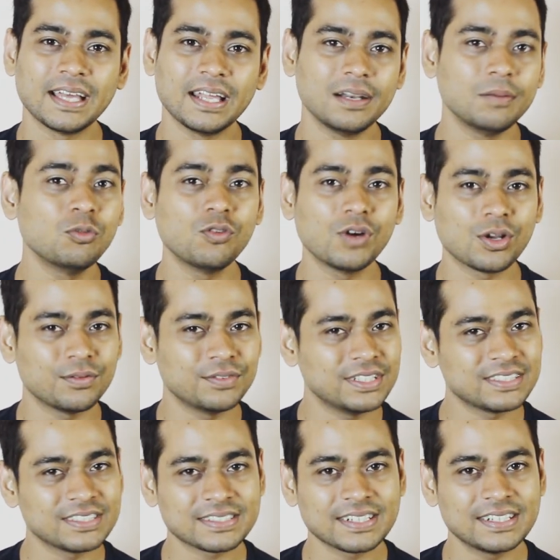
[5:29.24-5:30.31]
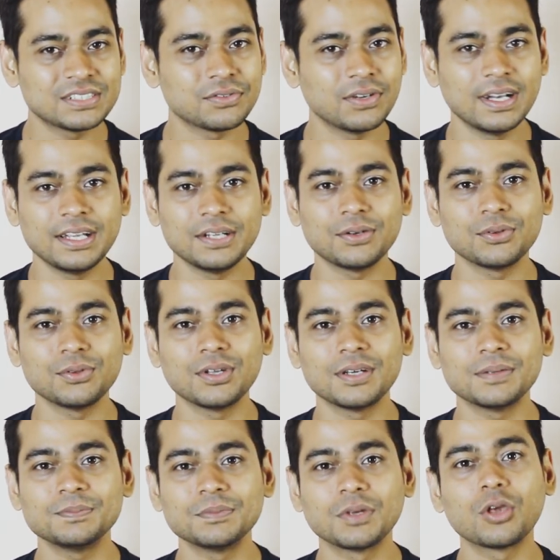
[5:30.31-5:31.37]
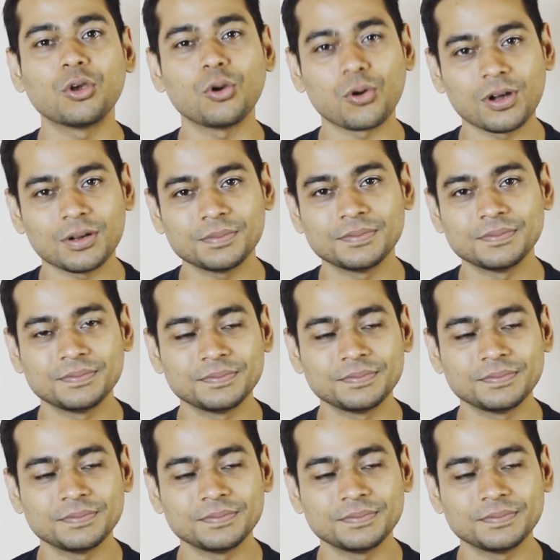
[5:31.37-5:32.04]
And removal of these states will lead to the yoga.